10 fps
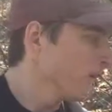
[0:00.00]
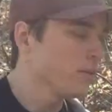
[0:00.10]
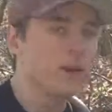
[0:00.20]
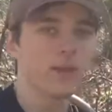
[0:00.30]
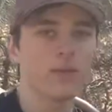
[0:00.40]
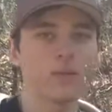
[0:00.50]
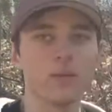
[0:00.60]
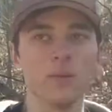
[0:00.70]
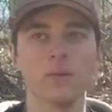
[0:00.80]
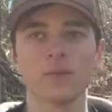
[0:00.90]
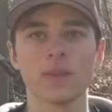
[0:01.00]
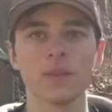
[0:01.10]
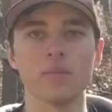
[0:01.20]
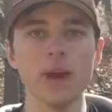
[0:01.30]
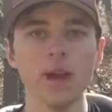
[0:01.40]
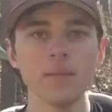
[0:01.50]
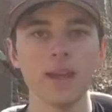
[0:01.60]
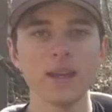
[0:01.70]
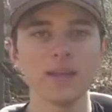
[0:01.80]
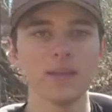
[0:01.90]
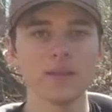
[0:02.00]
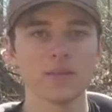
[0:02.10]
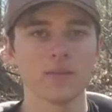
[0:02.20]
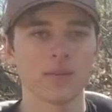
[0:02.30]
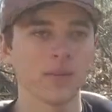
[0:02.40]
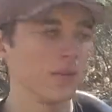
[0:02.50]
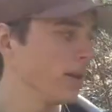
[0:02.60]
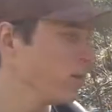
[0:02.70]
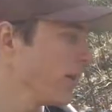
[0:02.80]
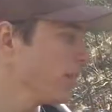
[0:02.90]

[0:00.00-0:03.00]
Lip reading: the way through. The problem is, when you